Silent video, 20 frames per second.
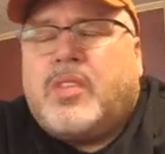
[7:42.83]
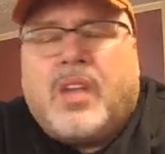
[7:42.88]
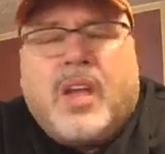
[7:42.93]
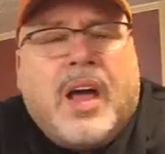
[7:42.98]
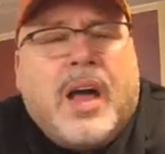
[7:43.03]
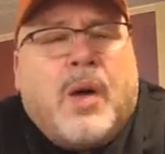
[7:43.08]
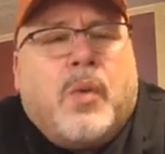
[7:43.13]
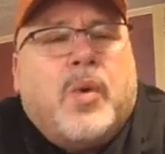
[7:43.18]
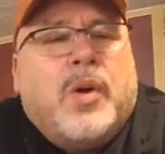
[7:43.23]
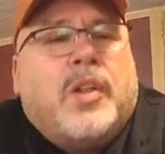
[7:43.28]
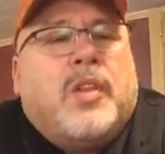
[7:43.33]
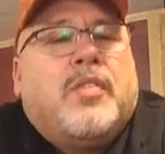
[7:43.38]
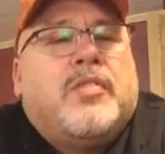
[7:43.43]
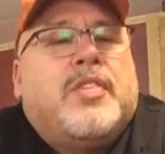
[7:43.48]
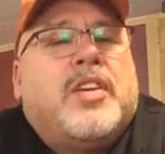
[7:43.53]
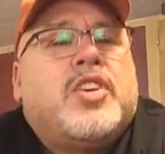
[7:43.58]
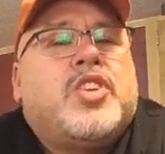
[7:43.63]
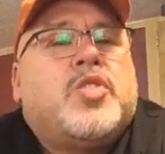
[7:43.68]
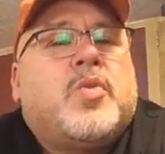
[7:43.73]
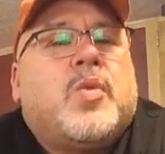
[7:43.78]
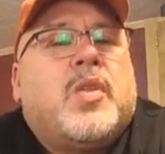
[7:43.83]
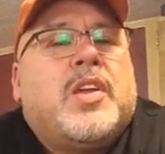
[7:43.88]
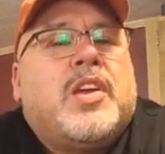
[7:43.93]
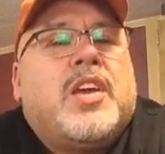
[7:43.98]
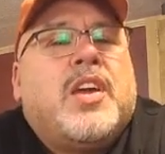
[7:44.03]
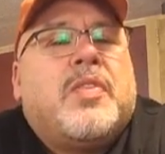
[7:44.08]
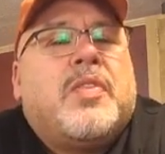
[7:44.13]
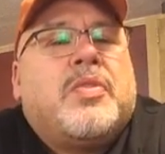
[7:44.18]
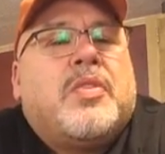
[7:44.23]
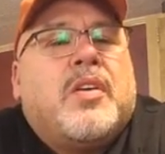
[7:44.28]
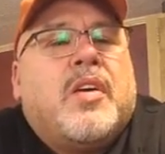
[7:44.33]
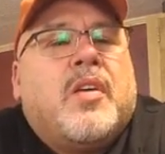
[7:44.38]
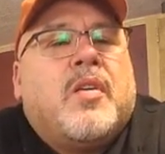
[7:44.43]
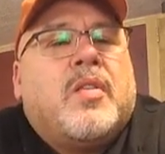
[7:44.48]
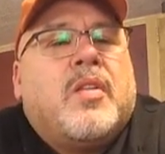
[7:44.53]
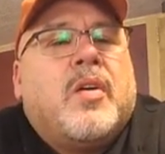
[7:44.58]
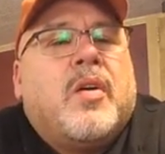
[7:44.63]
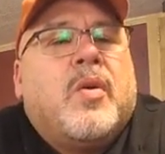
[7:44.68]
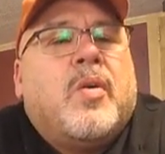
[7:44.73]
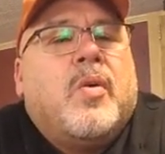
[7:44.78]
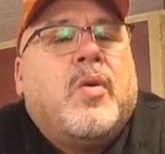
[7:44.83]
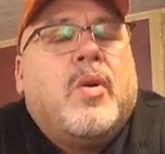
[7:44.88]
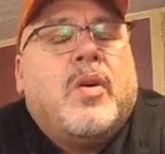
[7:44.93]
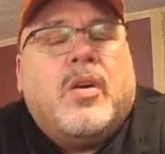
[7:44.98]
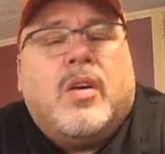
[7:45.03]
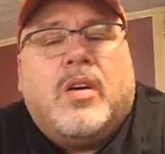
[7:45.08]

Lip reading: I will eventually get there though.